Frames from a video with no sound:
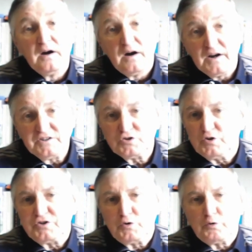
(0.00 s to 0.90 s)
I
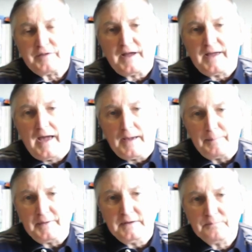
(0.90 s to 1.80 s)
enjoyed Northanger
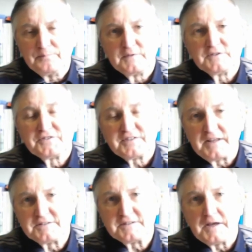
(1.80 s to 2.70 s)
Abbey,
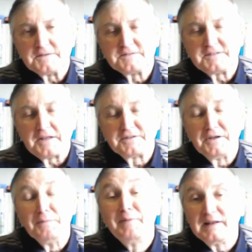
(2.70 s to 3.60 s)
Sense and
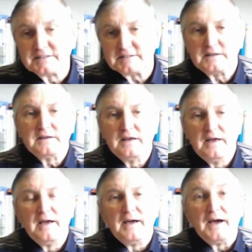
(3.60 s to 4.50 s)
Sensibility,
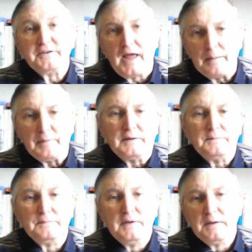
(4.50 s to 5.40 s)
and Emma,
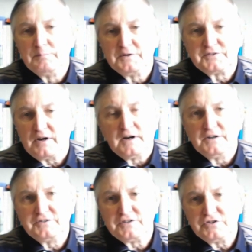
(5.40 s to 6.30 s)
but
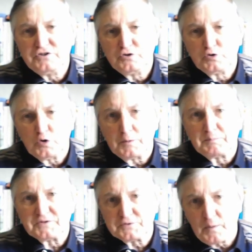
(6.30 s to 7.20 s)
I didn't enjoy
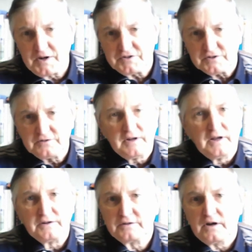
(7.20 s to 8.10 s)
Persuasion,
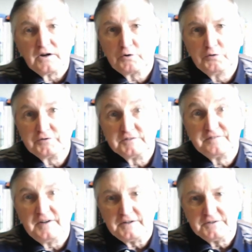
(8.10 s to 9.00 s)
and I couldn't
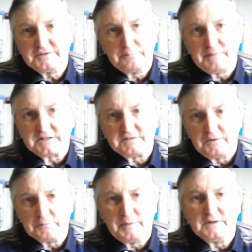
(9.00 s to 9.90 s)
finish
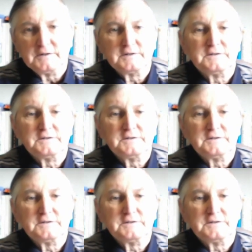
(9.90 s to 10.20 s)
Mansfield Park.